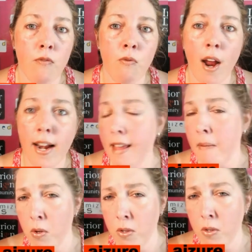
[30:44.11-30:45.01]
writing that
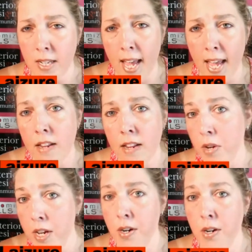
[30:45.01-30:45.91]
post again in
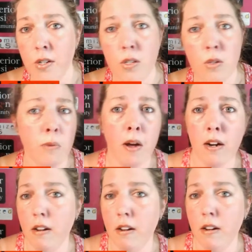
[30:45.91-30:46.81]
3 years when you
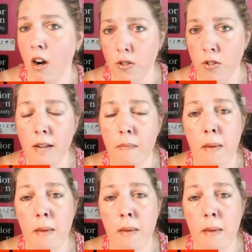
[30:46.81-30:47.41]
are interested,